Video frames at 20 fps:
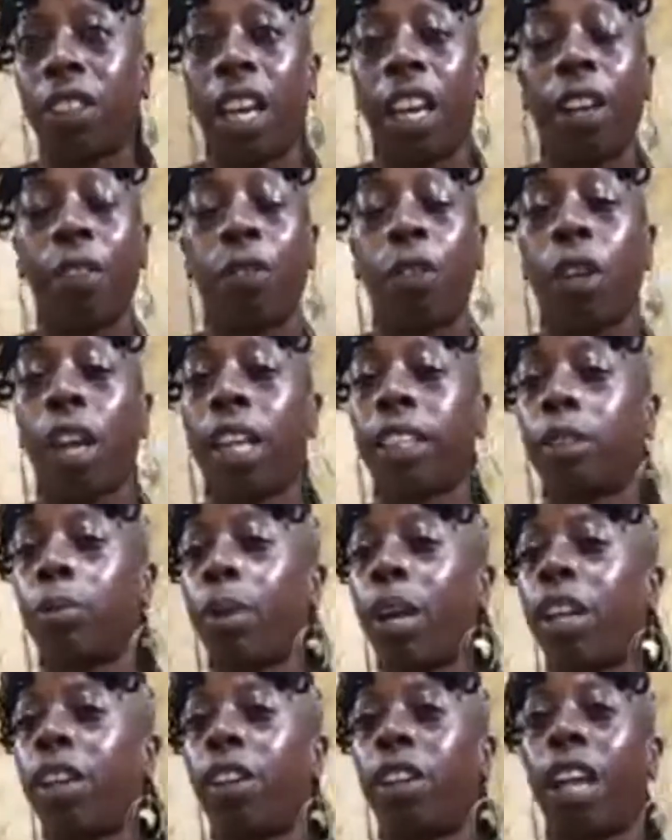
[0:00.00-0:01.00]
And if you got
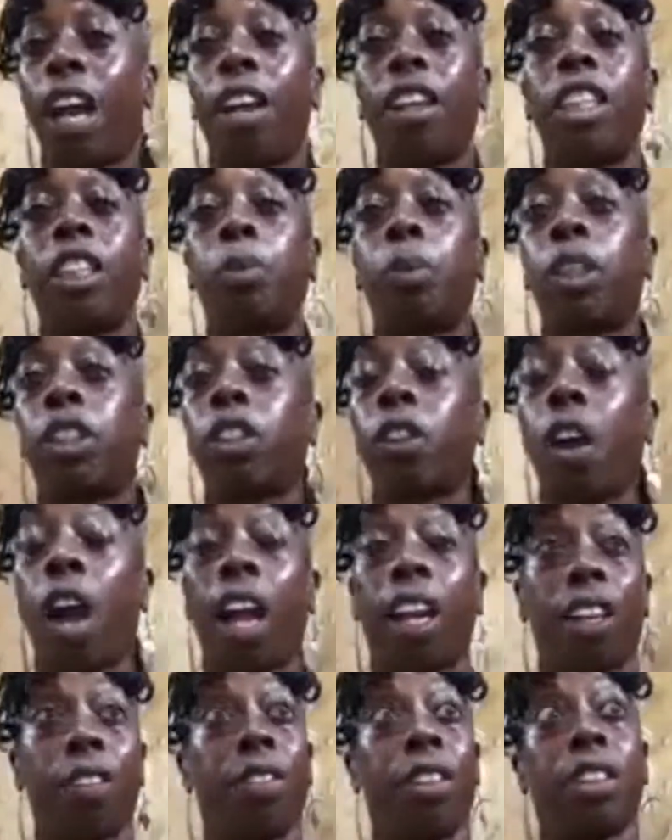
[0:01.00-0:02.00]
somebody in your life, he speaks so
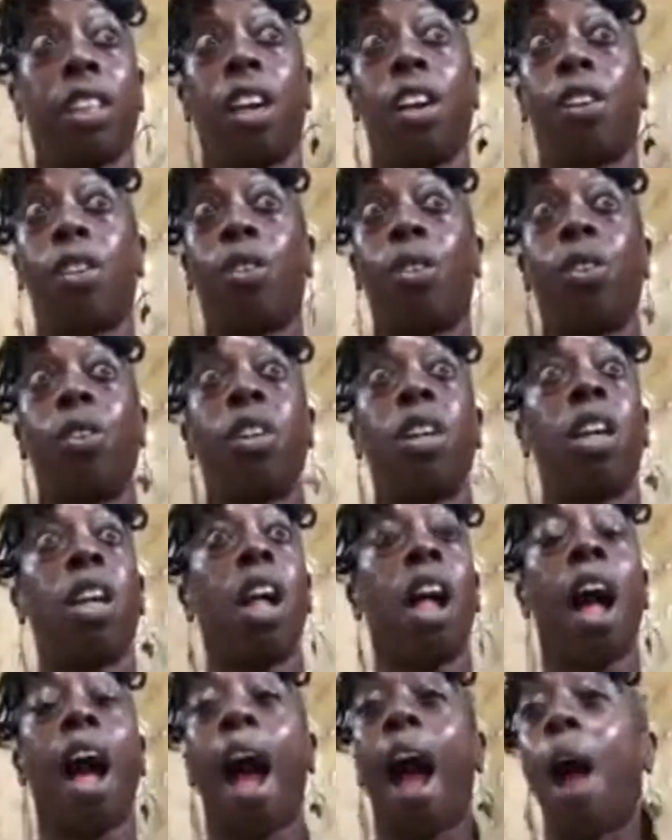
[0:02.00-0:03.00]
highly of his uncle,
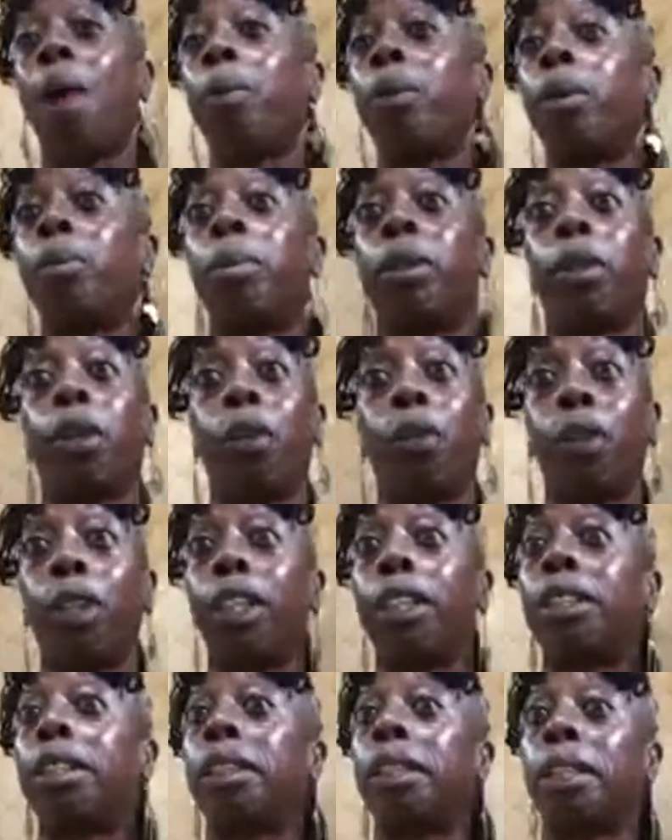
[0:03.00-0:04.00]
I would have been over there
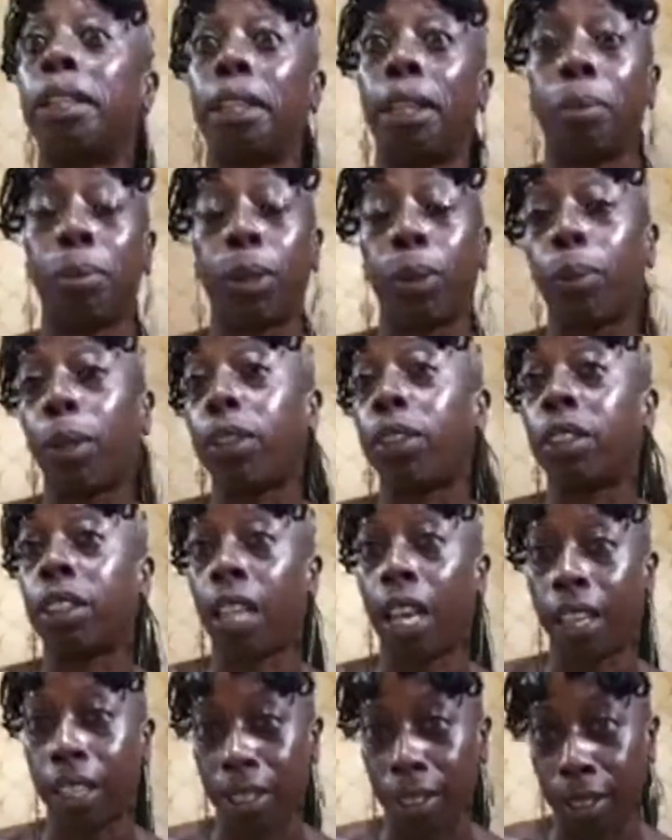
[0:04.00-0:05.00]
seeing him as much as
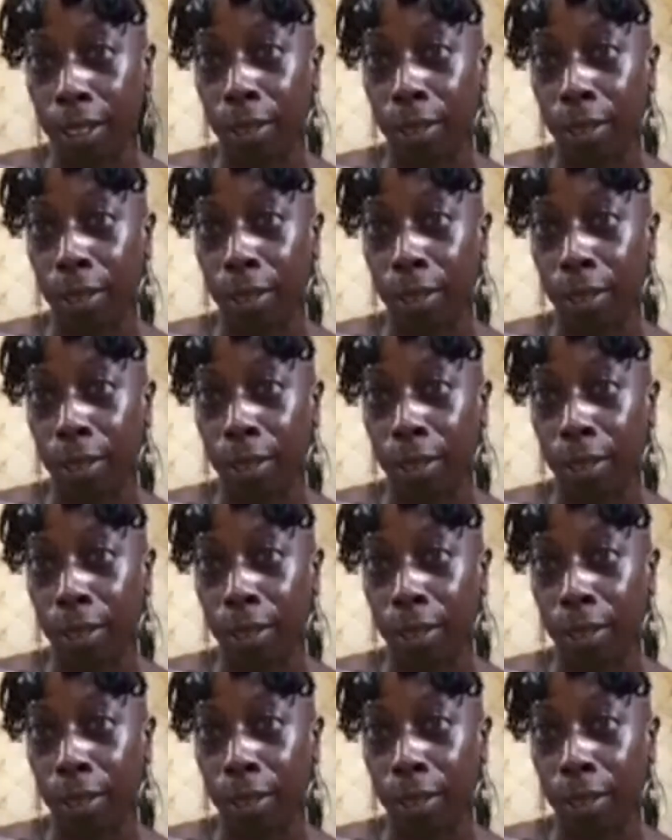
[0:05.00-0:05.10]
I could.